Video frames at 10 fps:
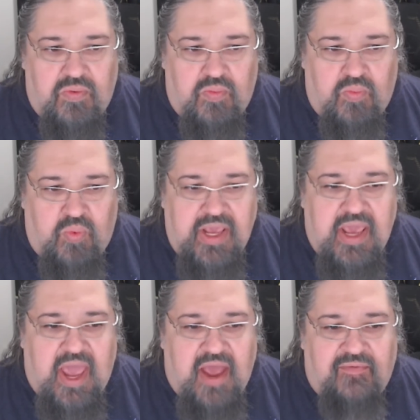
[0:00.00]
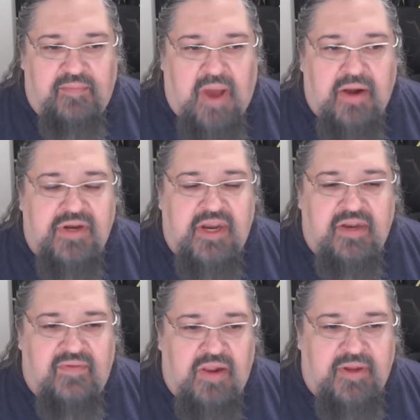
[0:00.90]
we have modern day
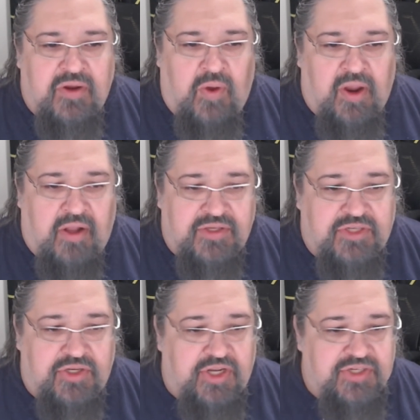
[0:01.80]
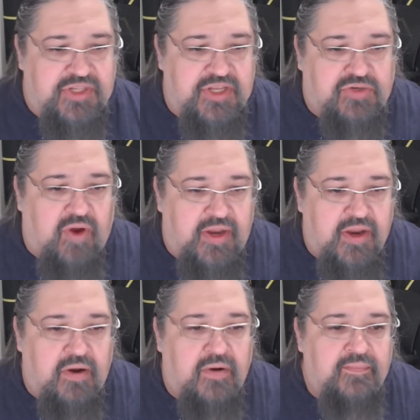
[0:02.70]
development going on, such as this right
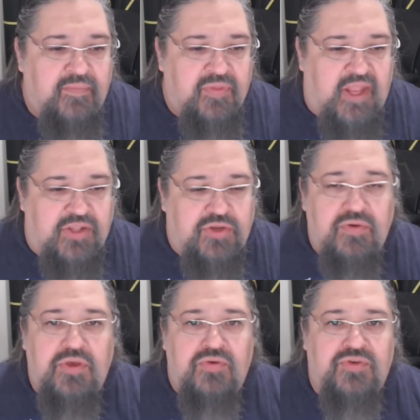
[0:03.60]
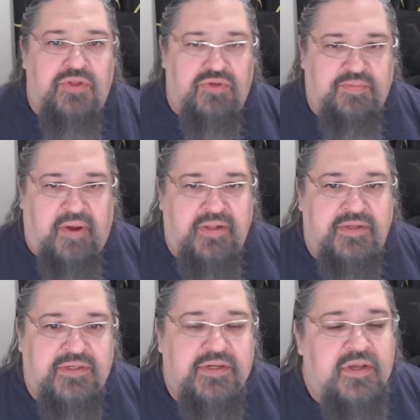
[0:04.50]
here, that do use those
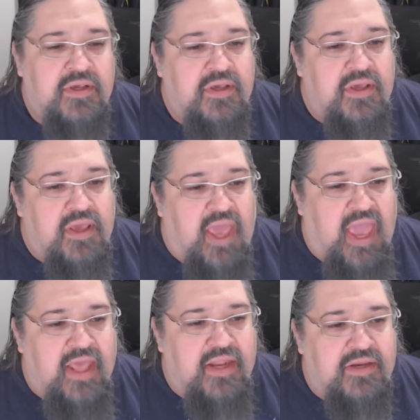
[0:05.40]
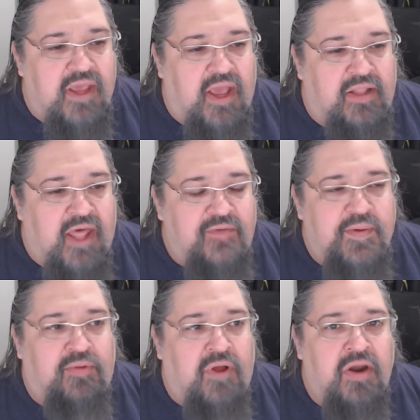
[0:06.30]
buttons. And a lot of
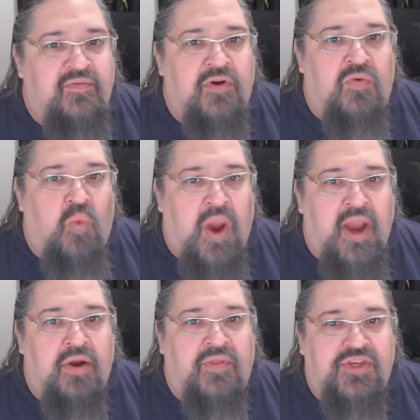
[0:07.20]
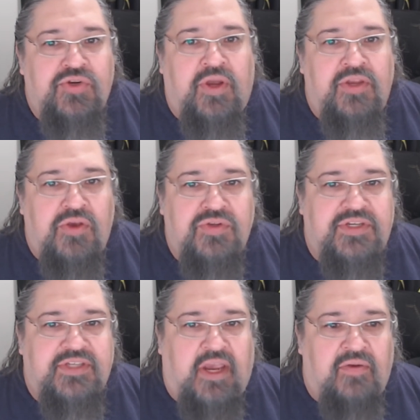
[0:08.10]
people aren't even aware that you can use
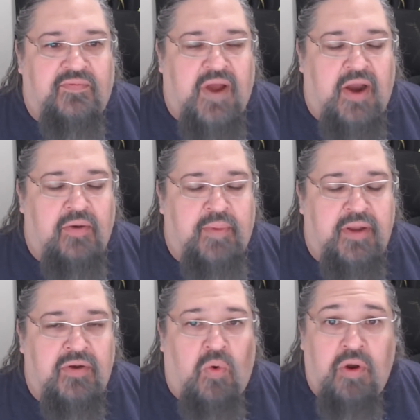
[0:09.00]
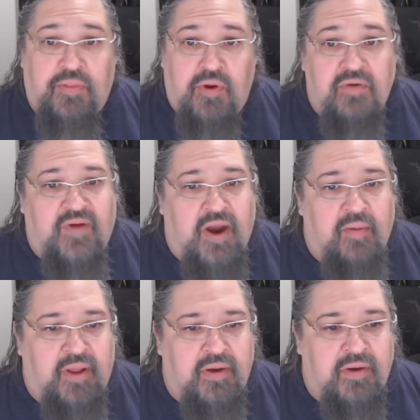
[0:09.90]
a second fire button or a third fire
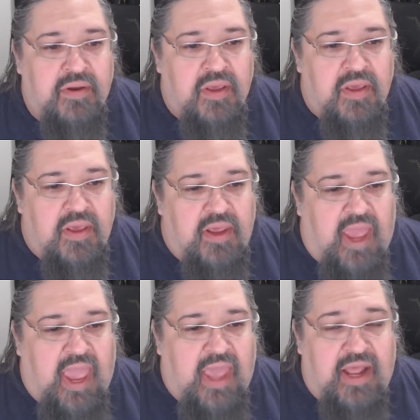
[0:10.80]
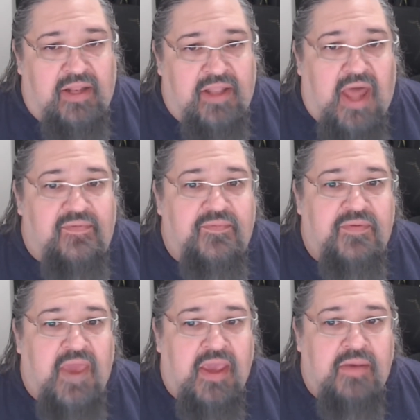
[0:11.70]
button. And a lot
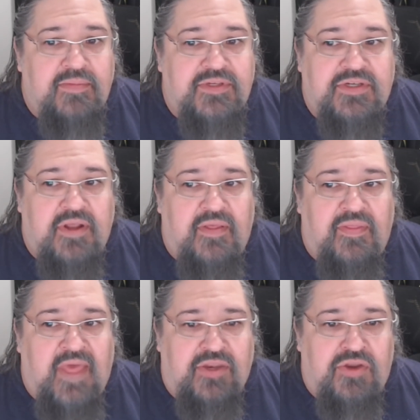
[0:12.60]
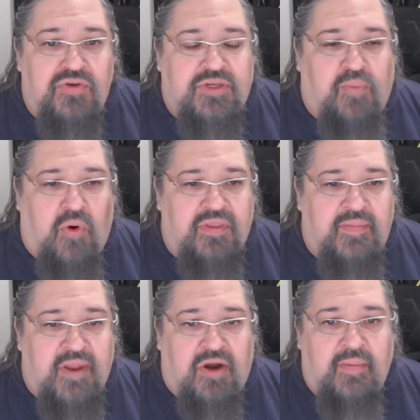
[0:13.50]
of games that do support
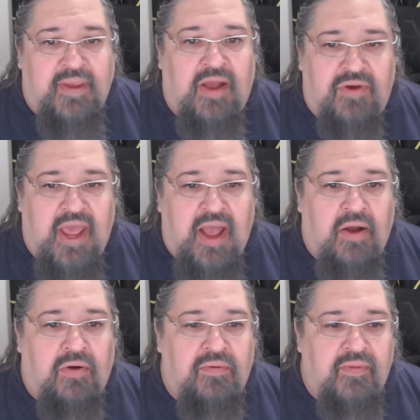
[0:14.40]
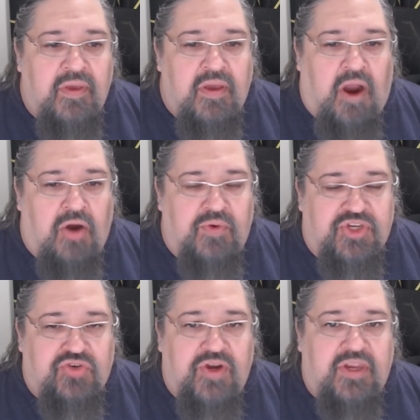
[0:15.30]
them that are coming out now are
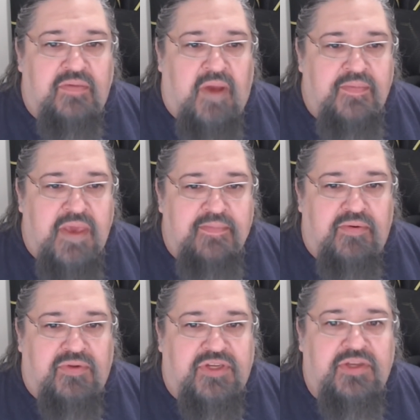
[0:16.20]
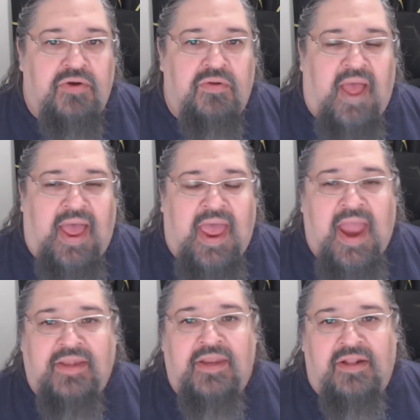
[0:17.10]
restricted by people still
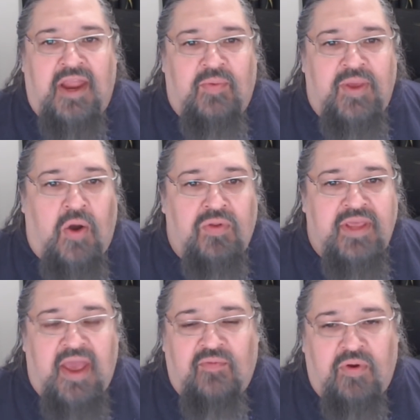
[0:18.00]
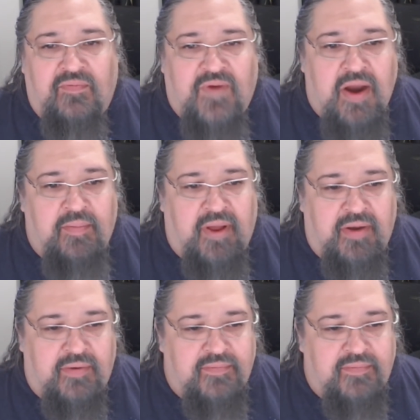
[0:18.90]
acting like we only have one fire button.